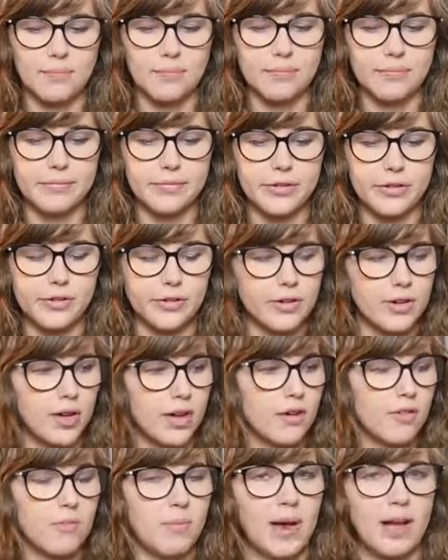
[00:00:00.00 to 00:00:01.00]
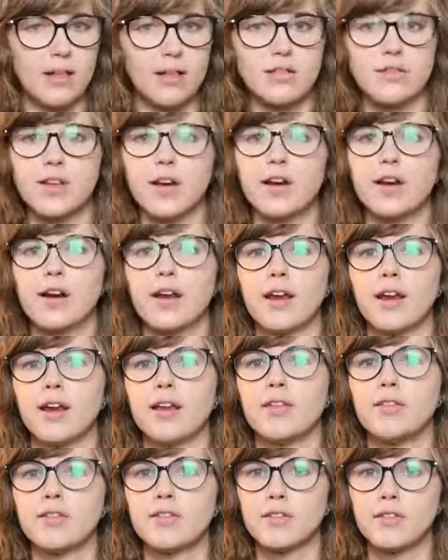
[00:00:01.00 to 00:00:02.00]
just kind of balance out our
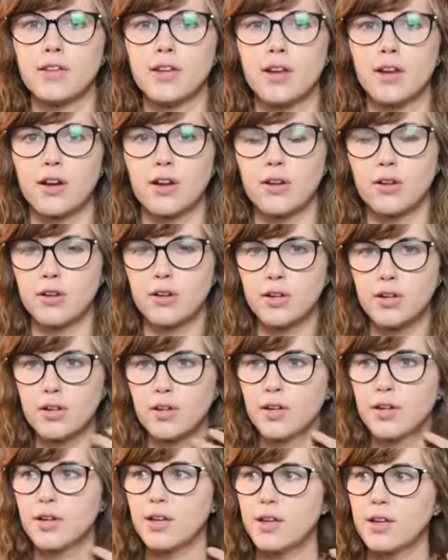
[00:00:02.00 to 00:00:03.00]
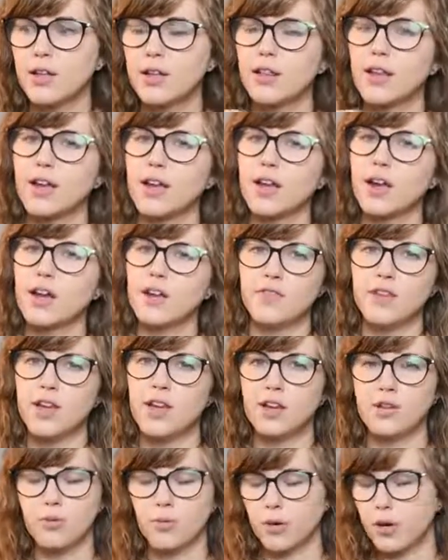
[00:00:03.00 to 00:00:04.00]
hands and get a good like kind of
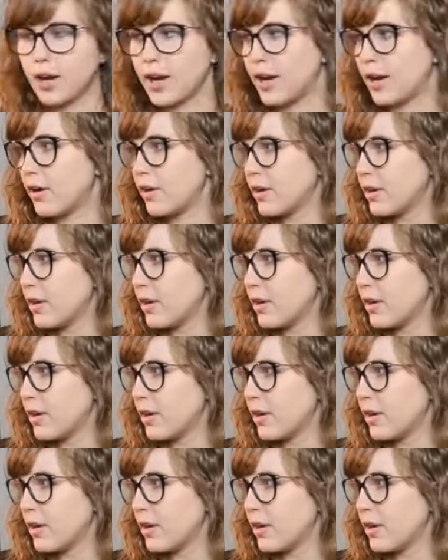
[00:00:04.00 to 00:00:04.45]
hand workout.